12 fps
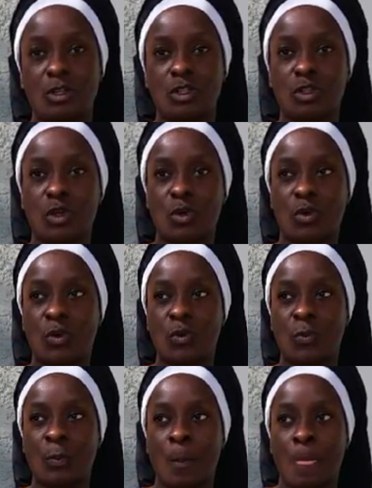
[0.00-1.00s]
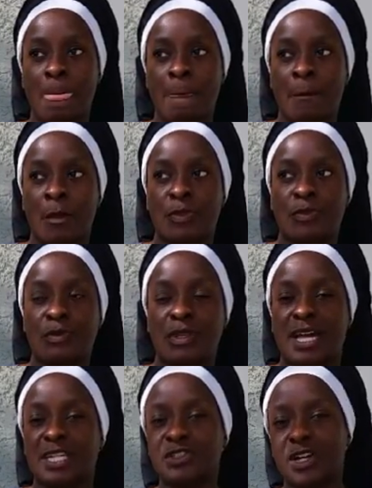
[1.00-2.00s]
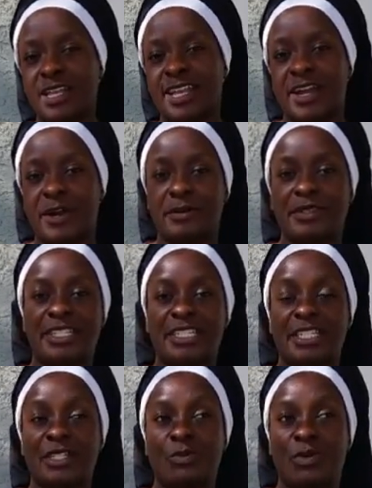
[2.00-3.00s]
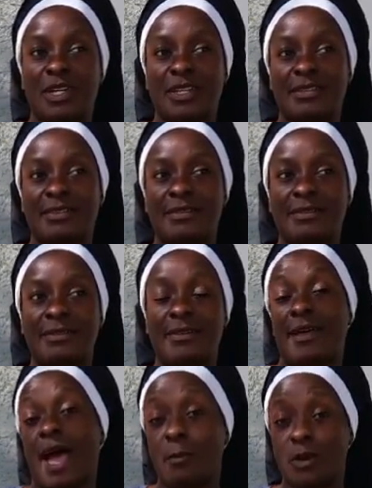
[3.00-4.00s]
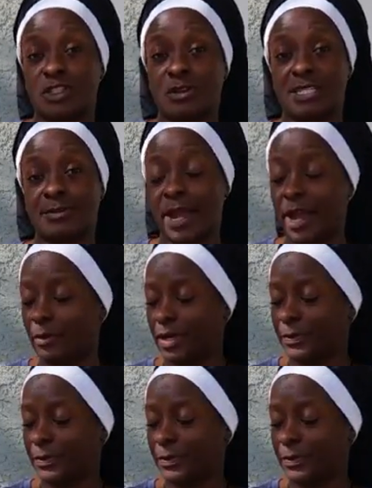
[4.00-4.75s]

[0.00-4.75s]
So, through a lot of trial and error, this is what I moisturize my hair